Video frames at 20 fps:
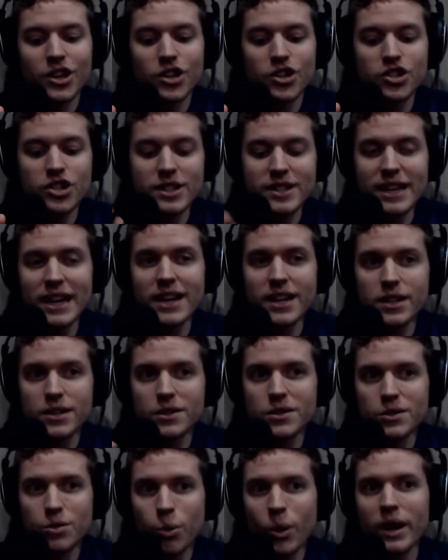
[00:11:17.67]
she said it
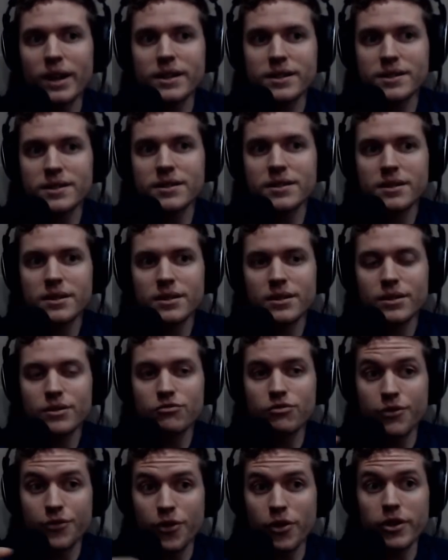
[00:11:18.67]
twice,
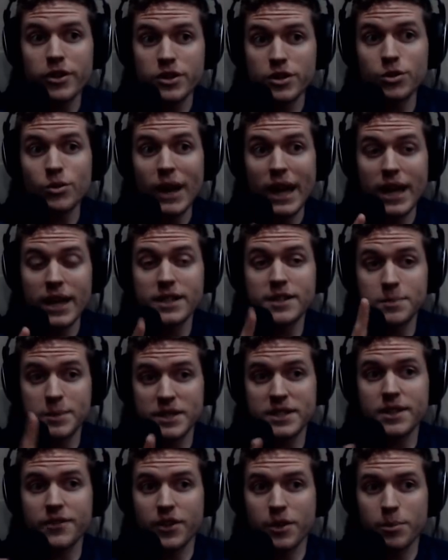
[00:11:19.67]
referring to a
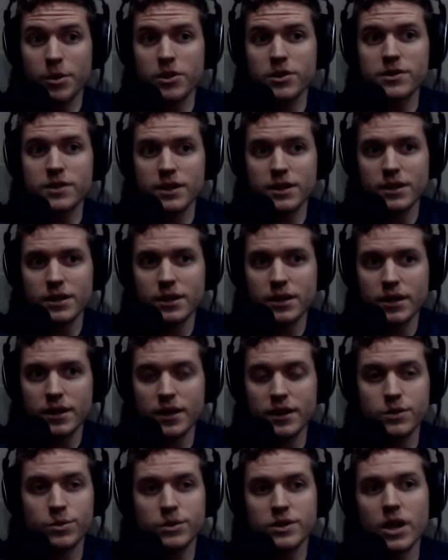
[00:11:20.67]
specific person.
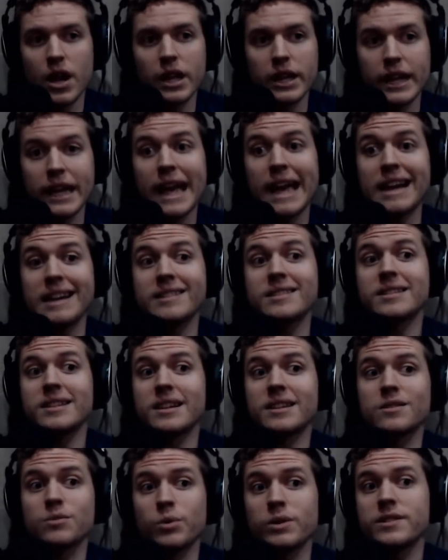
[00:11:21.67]
This was not like, hey,
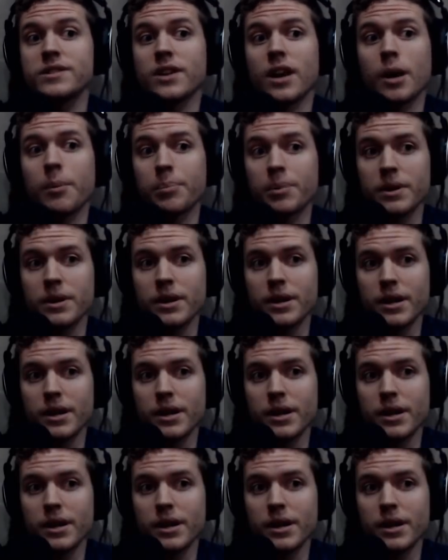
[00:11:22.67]
Sis, what's up?